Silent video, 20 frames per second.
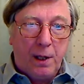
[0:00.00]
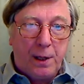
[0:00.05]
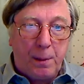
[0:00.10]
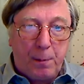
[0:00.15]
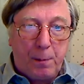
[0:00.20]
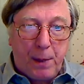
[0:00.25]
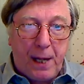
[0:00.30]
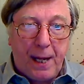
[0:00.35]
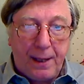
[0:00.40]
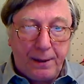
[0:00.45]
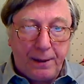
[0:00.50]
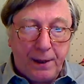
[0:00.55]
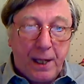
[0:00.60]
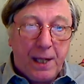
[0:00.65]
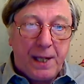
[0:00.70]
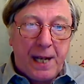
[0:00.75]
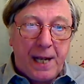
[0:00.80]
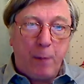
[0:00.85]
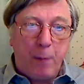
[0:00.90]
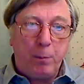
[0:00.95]
The
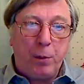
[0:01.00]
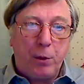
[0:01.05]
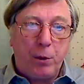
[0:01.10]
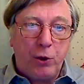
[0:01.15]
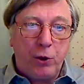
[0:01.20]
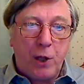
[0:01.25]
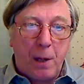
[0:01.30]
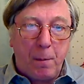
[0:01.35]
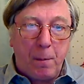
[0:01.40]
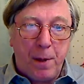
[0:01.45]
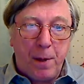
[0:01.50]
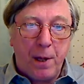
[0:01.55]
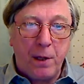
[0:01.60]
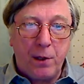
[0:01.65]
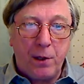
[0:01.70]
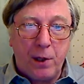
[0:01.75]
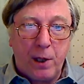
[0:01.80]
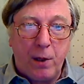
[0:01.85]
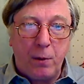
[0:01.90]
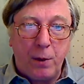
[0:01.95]
plan, named Project
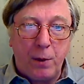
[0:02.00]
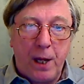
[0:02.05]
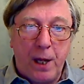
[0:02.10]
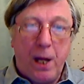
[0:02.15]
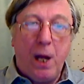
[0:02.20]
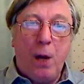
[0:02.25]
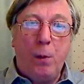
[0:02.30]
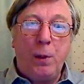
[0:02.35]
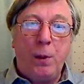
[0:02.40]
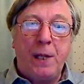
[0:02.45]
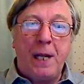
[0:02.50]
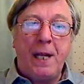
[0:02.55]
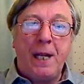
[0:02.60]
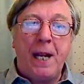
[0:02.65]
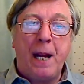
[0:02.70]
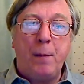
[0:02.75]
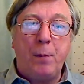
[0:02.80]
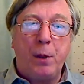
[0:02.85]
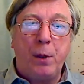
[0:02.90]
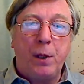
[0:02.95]
Barcelona, would
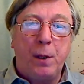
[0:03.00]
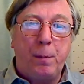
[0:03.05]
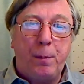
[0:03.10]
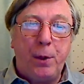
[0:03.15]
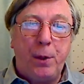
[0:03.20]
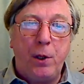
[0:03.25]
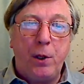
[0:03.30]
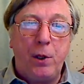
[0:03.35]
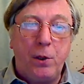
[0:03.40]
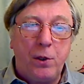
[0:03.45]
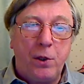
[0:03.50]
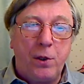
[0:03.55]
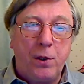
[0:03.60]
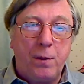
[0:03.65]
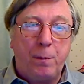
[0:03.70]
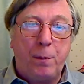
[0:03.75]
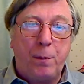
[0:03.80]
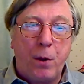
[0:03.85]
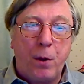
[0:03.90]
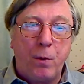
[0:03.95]
enable the
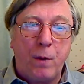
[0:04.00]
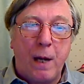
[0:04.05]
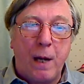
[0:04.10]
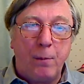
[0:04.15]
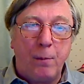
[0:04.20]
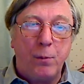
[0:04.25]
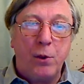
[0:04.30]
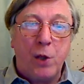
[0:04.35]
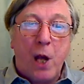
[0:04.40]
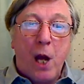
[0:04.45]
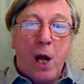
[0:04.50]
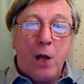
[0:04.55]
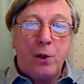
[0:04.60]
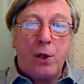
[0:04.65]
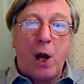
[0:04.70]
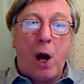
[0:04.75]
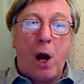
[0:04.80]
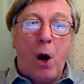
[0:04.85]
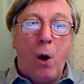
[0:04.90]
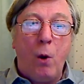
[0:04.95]
purchase of programmes
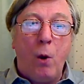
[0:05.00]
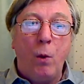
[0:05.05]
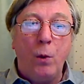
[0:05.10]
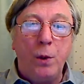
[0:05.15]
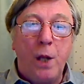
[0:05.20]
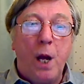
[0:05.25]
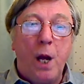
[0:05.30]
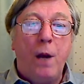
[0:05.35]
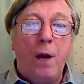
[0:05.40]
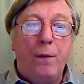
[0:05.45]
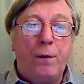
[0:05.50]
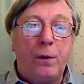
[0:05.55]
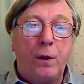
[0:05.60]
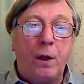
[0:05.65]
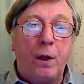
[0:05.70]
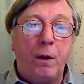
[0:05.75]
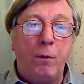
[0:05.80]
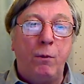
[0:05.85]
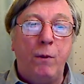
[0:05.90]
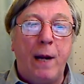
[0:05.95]
to own
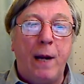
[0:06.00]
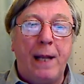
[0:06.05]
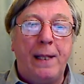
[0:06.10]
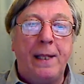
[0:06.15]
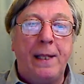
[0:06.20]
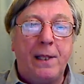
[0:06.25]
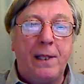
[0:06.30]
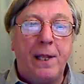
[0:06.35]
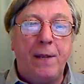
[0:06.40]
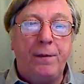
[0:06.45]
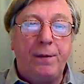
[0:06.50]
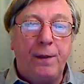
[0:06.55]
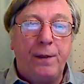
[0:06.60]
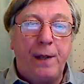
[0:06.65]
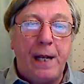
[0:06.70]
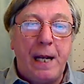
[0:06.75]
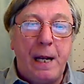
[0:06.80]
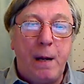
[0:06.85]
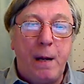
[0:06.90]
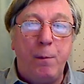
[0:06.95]
for a
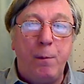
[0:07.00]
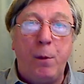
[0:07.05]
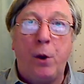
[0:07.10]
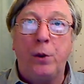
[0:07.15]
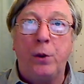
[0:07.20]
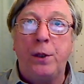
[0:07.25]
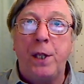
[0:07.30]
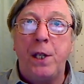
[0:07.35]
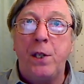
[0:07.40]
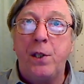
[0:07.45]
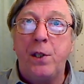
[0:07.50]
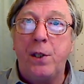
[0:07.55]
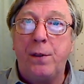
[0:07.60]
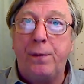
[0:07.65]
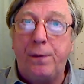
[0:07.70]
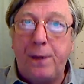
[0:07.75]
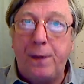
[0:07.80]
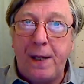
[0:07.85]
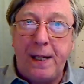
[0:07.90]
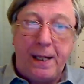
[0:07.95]
relatively modest
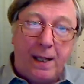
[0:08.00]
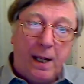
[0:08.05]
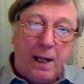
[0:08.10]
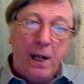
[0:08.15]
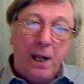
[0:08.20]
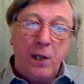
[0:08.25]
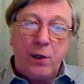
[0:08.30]
fee.